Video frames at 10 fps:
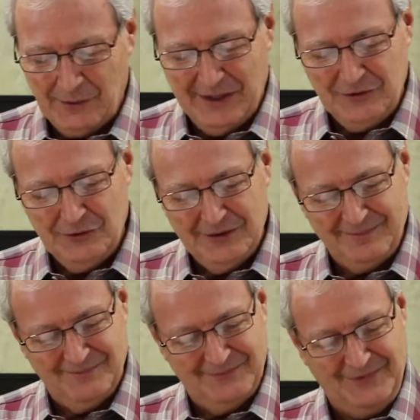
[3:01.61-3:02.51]
do I do
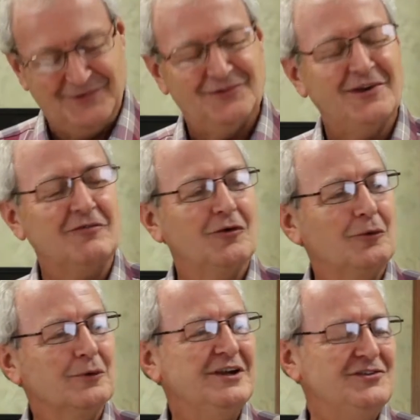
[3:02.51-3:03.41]
it? Several
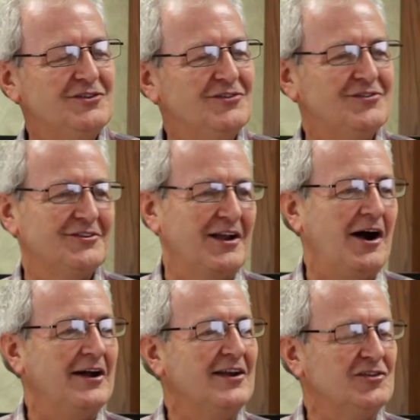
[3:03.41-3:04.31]
reasons.
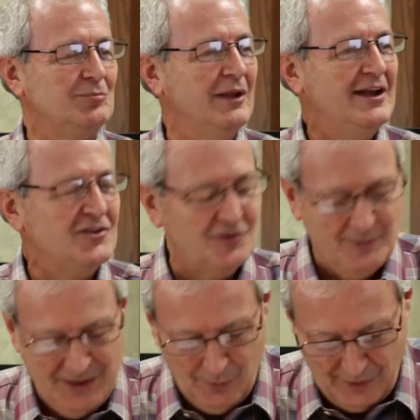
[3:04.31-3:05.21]
God has blessed
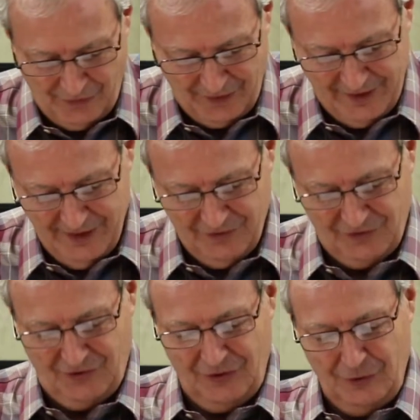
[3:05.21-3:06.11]
me with the
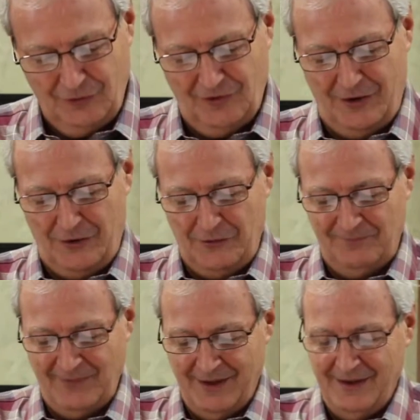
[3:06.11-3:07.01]
gifts to do
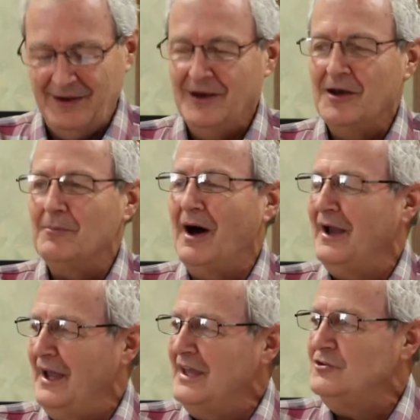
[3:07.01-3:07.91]
so.
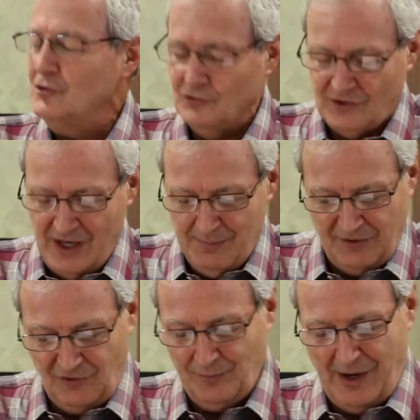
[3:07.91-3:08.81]
My angels keep
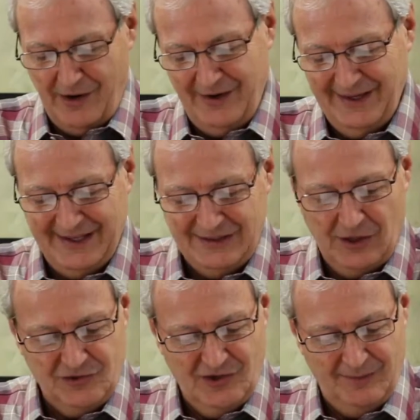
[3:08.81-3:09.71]
inspiring and
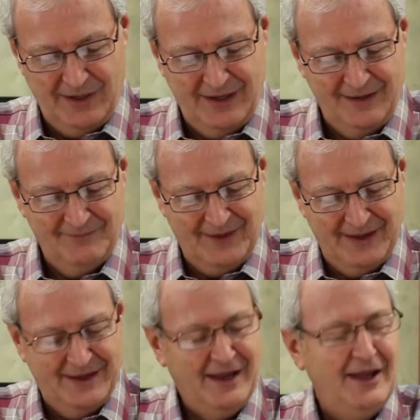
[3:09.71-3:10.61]
nudging me.
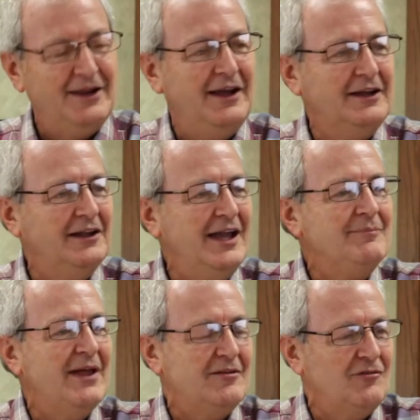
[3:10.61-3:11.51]
And I
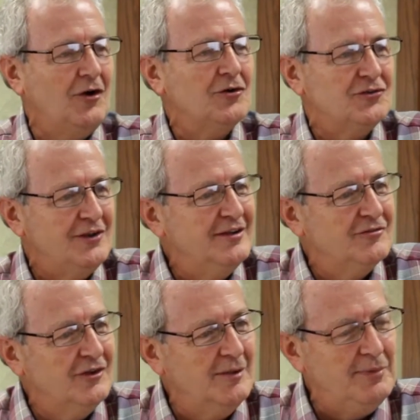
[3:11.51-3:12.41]
claim that verse in
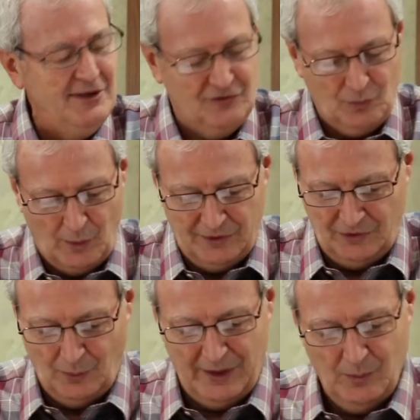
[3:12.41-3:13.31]
Philippians
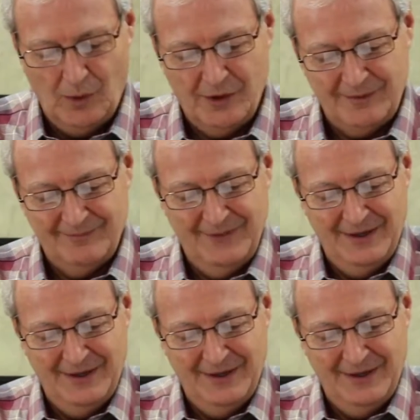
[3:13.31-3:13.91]
1:21,